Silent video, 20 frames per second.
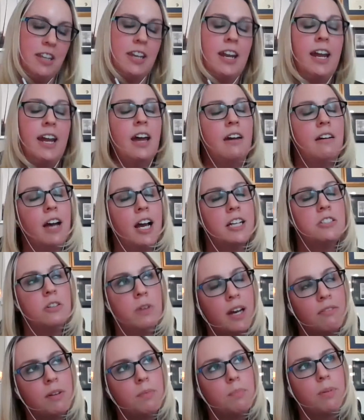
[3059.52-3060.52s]
And then I
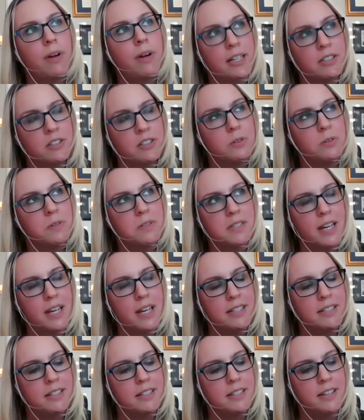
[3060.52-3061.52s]
do have a practical
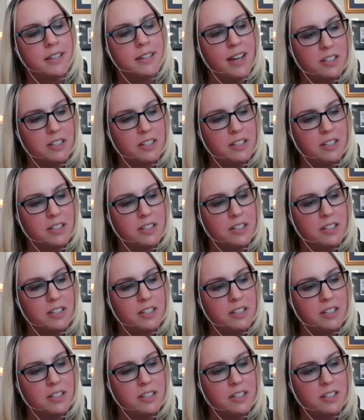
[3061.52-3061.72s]
side to